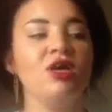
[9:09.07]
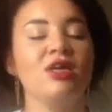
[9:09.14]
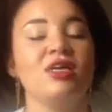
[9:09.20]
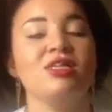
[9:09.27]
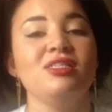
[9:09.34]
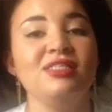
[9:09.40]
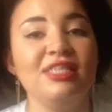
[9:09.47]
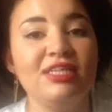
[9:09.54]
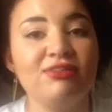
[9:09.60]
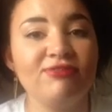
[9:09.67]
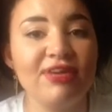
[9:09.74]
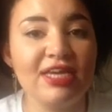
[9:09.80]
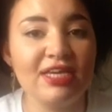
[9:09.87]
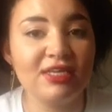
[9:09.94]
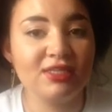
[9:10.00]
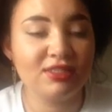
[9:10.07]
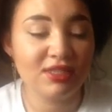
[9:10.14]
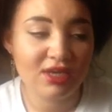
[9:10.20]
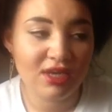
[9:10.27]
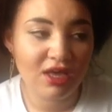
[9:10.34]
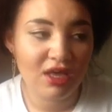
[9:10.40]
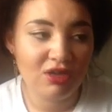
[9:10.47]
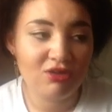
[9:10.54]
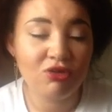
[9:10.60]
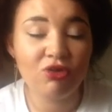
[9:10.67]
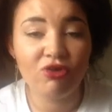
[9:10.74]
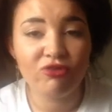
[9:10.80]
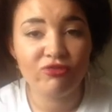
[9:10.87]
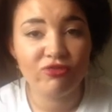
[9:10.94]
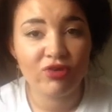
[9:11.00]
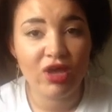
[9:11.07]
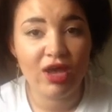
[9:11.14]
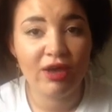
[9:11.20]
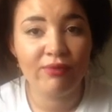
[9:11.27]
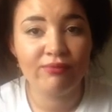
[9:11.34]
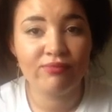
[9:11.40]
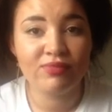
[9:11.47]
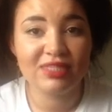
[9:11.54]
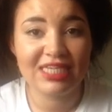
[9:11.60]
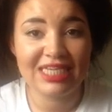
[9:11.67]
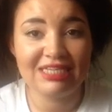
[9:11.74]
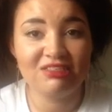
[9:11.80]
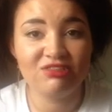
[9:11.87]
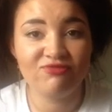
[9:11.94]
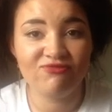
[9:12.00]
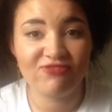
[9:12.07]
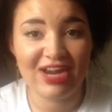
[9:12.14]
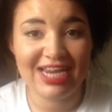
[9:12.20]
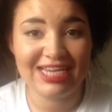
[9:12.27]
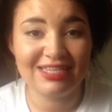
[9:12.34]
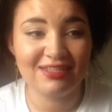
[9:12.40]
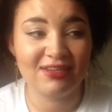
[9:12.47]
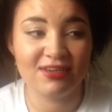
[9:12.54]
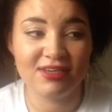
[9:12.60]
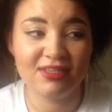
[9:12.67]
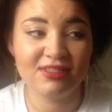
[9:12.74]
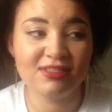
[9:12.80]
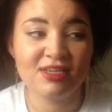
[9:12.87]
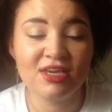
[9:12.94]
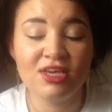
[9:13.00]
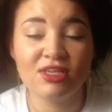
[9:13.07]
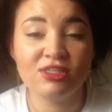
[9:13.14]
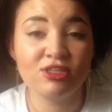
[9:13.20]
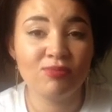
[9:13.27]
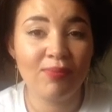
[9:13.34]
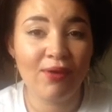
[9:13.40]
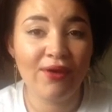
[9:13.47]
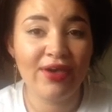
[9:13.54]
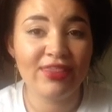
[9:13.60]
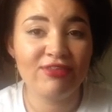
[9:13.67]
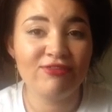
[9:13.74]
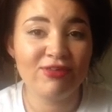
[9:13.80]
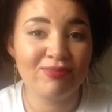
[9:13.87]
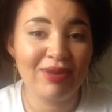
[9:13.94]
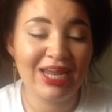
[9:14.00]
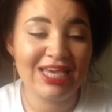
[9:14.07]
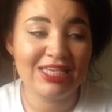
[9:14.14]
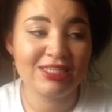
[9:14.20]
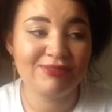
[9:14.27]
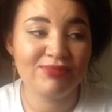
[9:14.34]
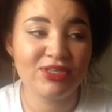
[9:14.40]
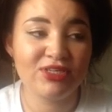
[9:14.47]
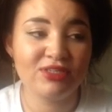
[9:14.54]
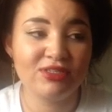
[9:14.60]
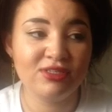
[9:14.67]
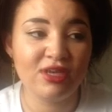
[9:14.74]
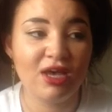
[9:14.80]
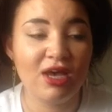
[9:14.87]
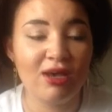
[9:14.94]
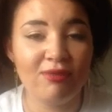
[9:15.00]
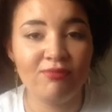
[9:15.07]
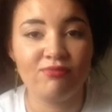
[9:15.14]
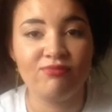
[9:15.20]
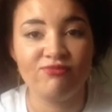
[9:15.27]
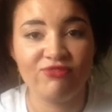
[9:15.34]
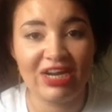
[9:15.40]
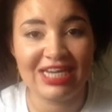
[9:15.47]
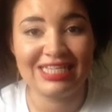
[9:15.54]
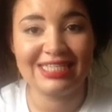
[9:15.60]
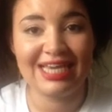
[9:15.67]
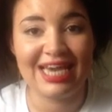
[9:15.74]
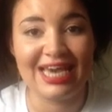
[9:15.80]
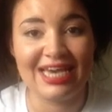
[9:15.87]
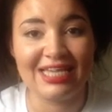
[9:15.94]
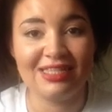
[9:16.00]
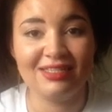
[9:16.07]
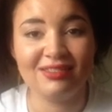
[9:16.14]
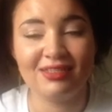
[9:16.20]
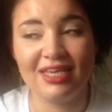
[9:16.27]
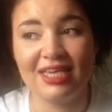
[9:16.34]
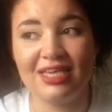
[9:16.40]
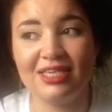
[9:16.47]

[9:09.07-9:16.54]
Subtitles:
considering that a lot of decent razors, to buy the replacement razor heads